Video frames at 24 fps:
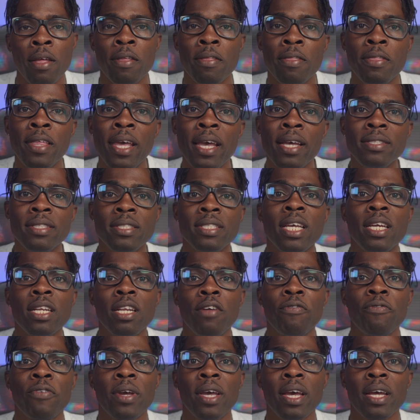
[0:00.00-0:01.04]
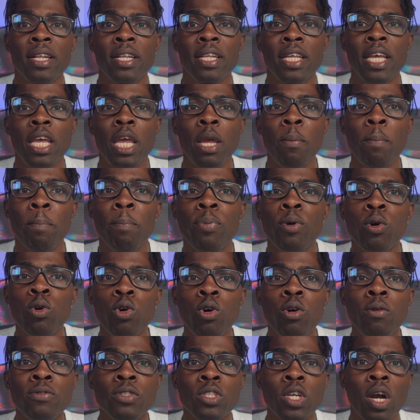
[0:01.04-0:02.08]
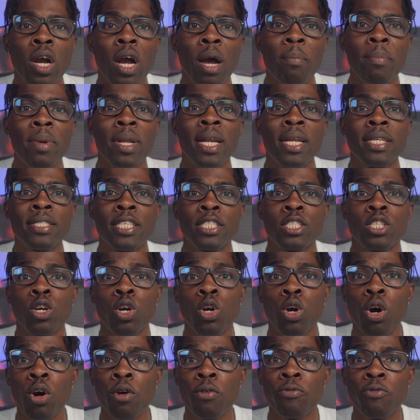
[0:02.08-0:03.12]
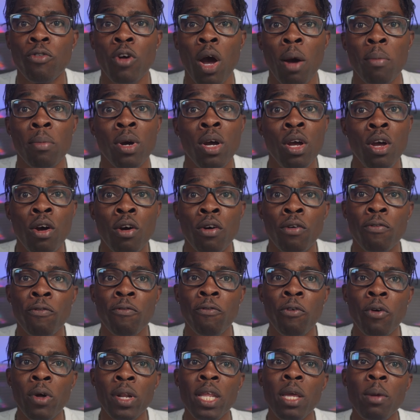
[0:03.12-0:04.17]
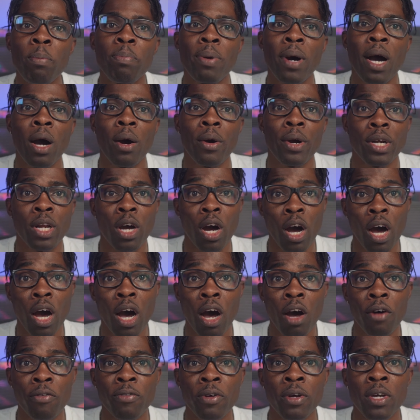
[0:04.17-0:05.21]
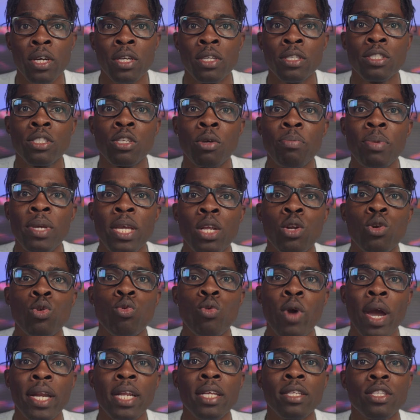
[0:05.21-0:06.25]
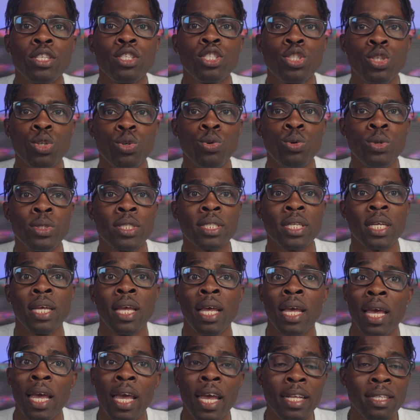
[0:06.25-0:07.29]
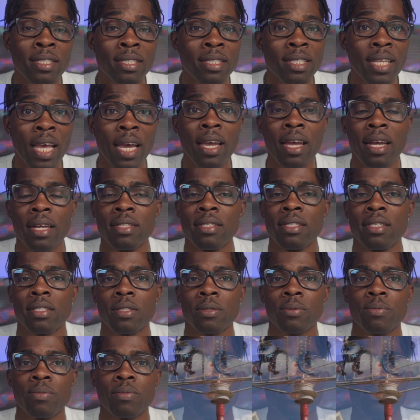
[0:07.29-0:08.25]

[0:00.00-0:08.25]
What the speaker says: This significantly improves your ability to go from fully powered off to being ready to shoot in seconds,